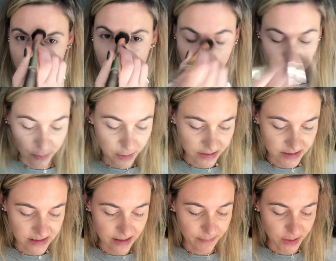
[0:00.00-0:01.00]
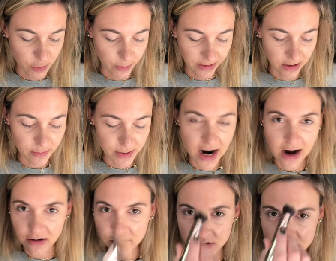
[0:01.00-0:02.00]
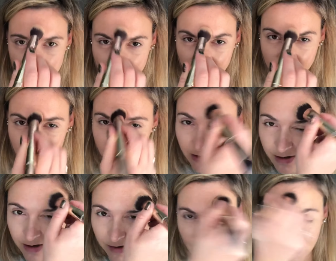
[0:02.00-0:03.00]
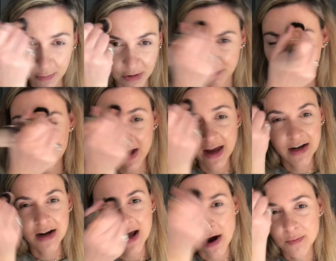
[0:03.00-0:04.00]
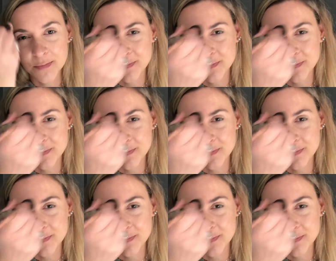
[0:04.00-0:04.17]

We put some between our brows, and then we fan it out.